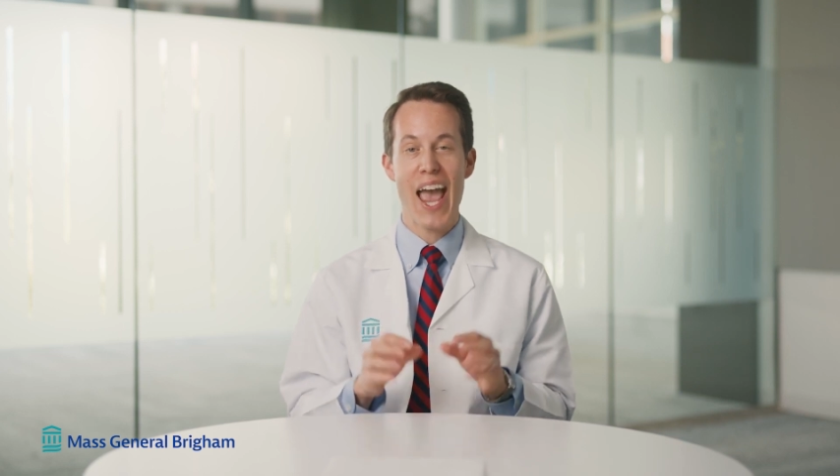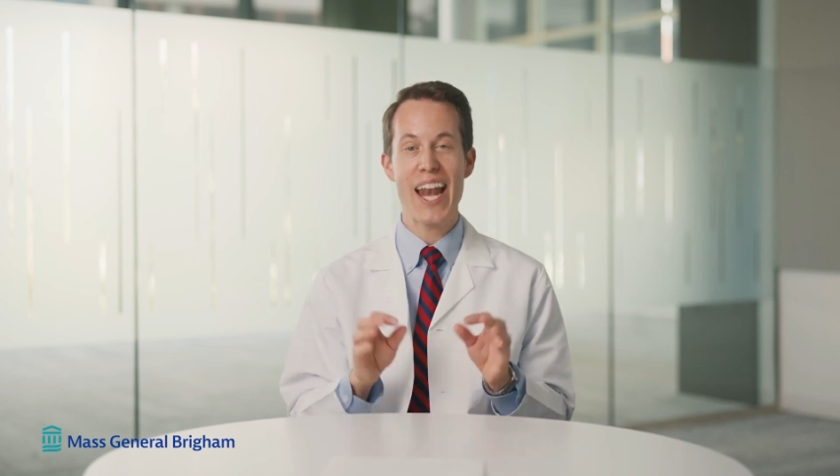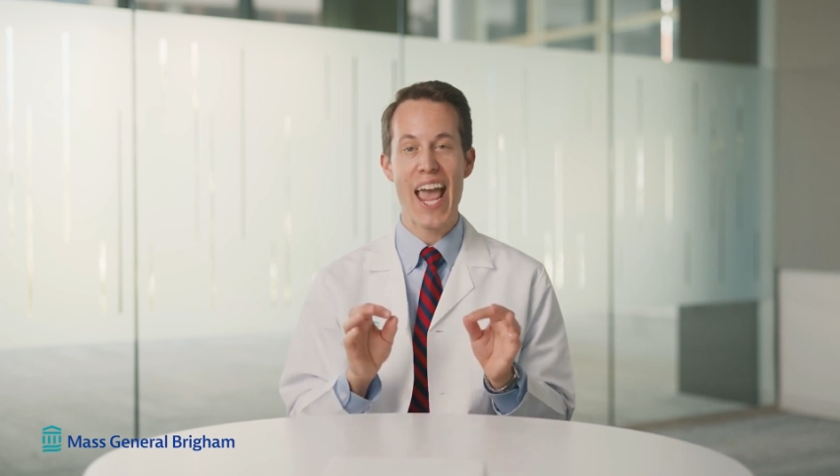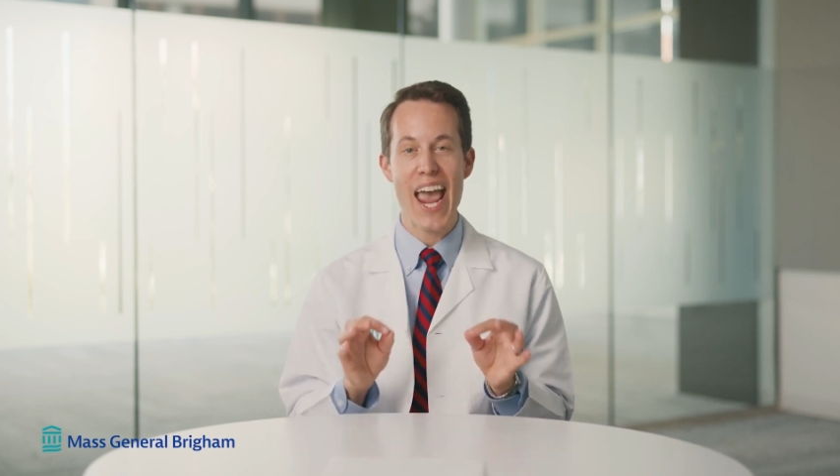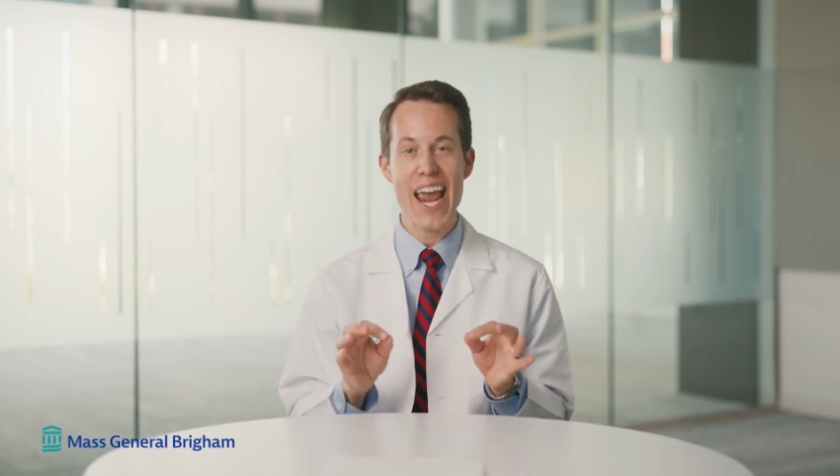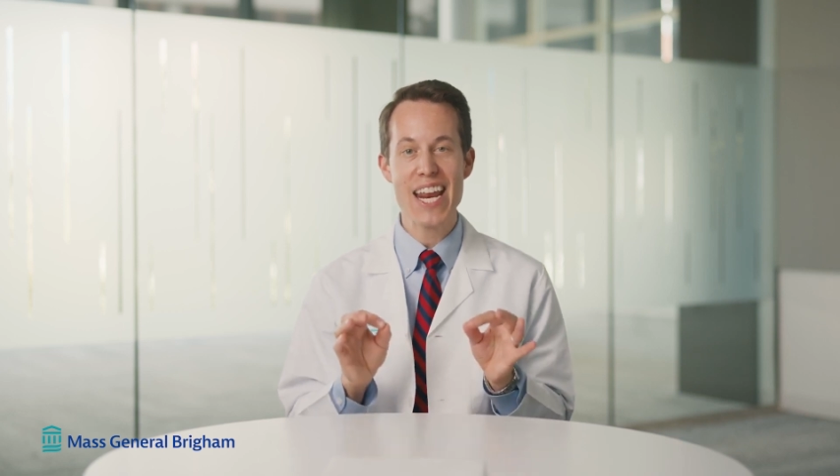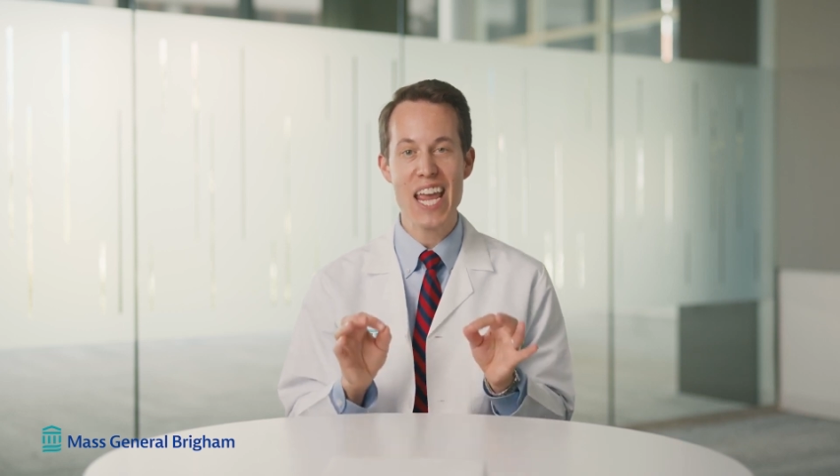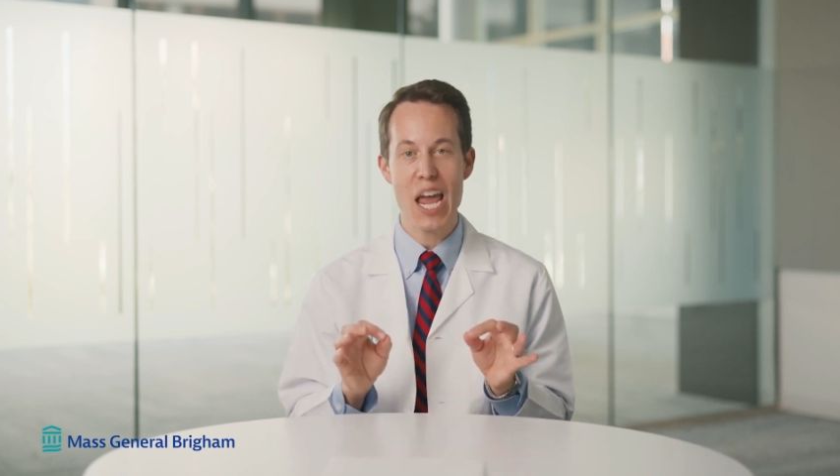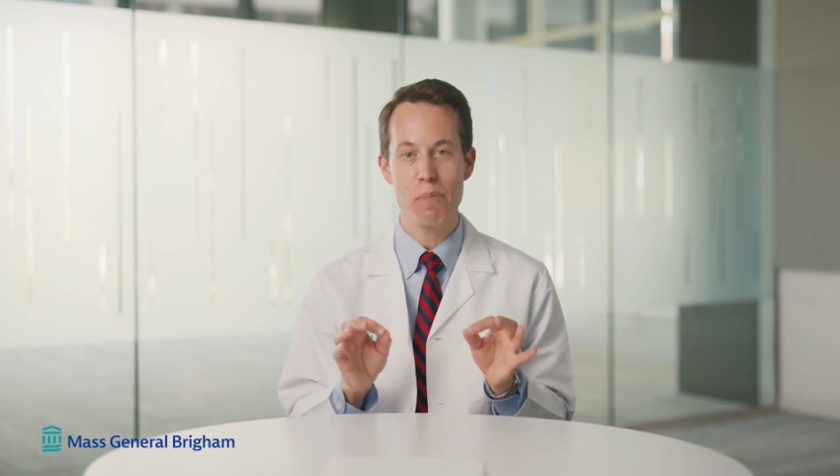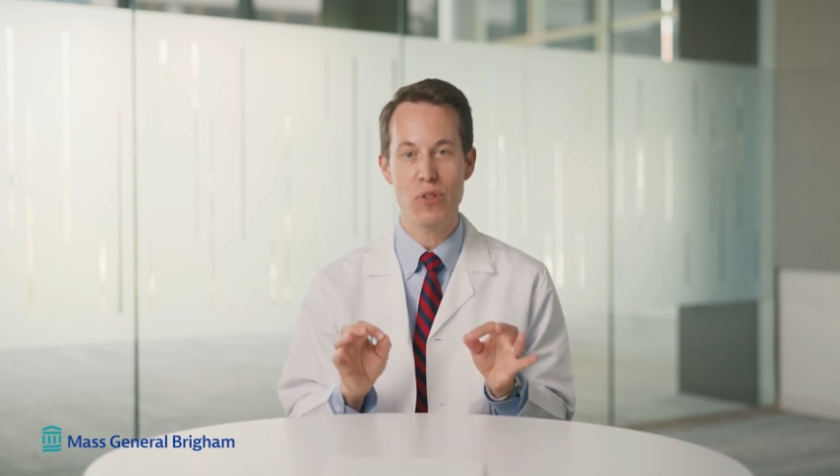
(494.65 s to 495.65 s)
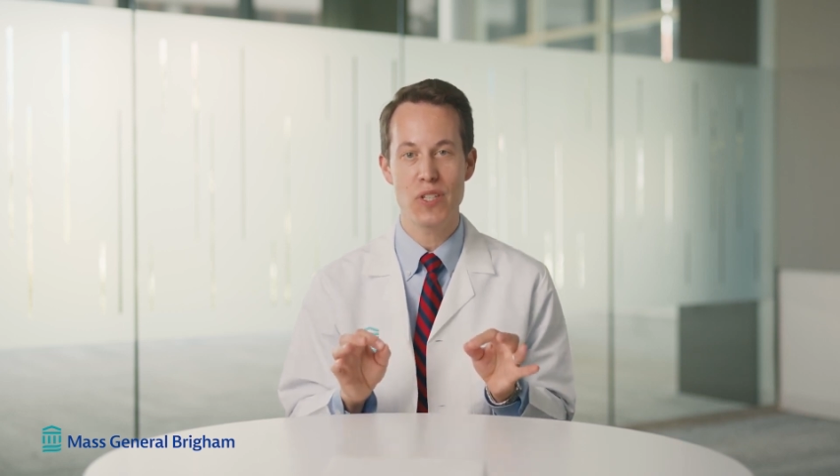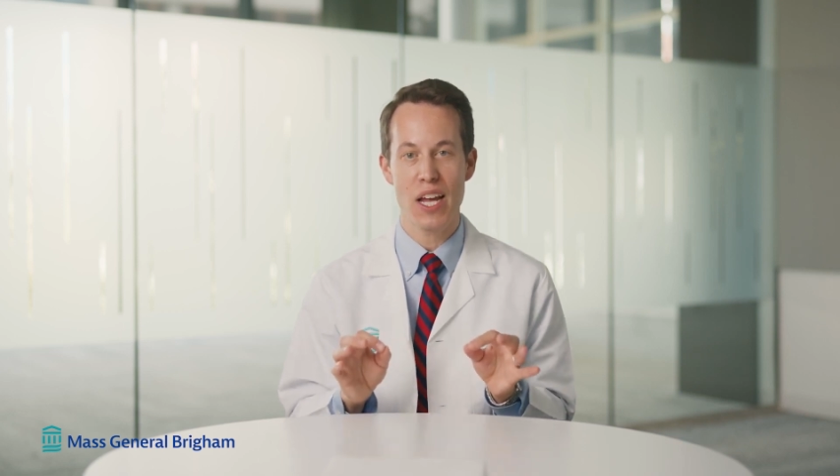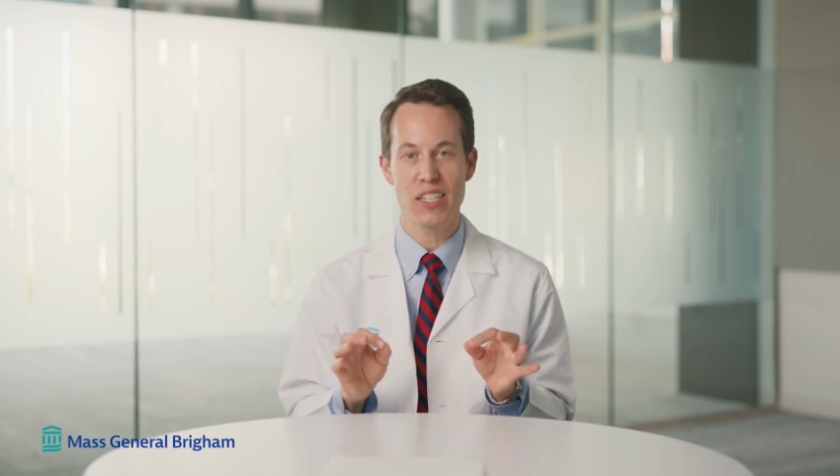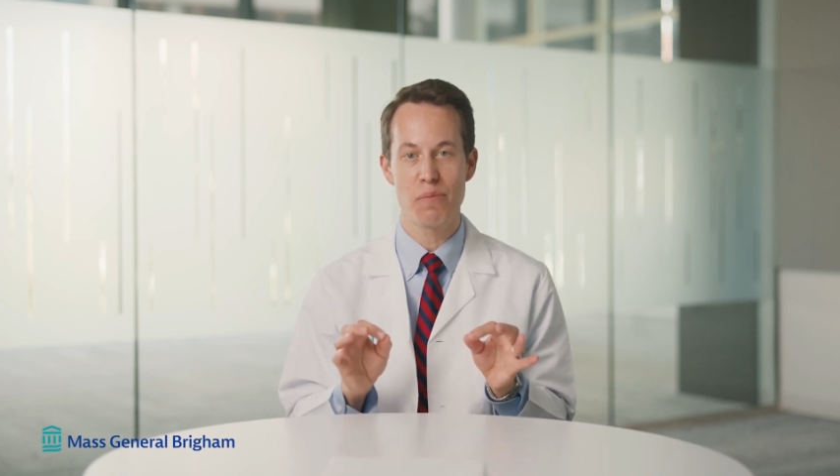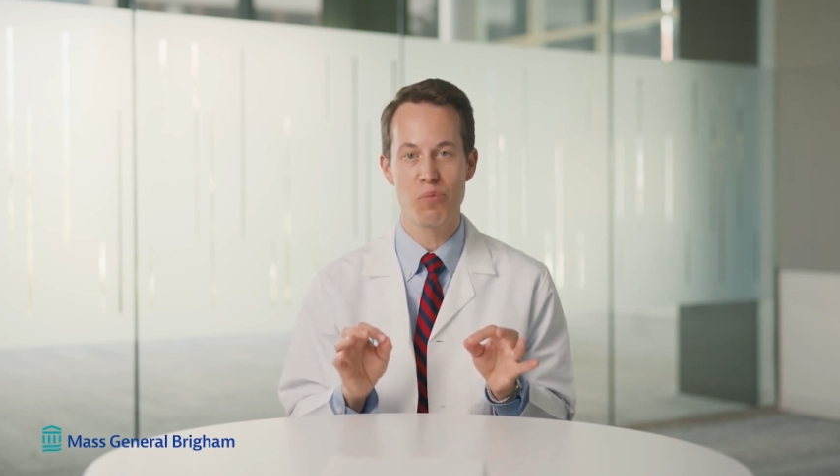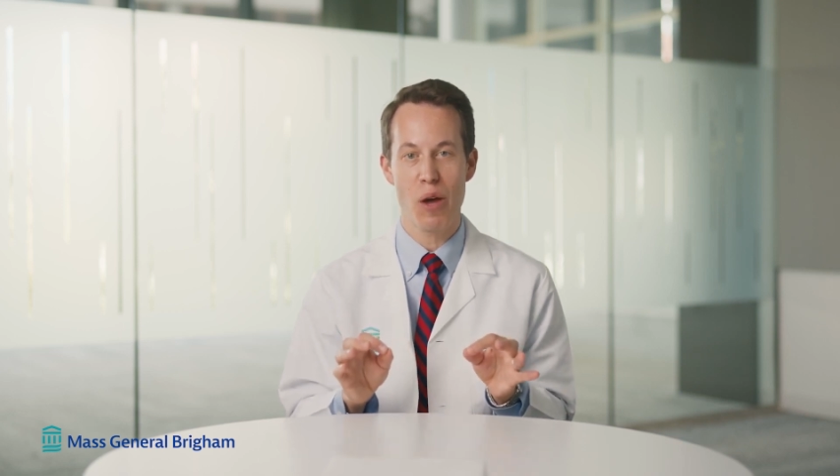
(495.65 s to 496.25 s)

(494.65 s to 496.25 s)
and 88% of